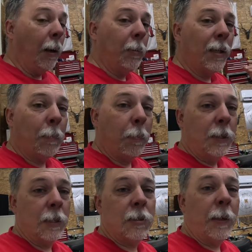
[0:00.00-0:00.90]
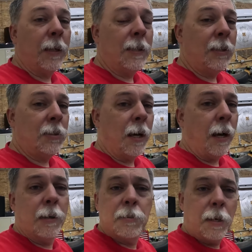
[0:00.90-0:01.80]
I'm going to dismount these
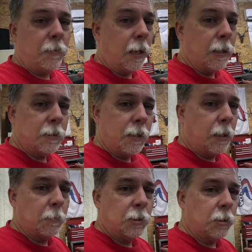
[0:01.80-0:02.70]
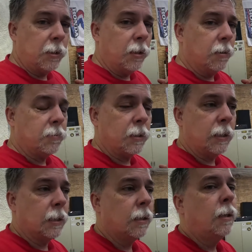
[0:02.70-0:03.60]
tires. I've got a tire machine. Y'all
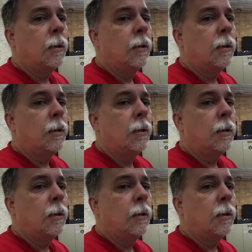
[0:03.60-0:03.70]
seen it.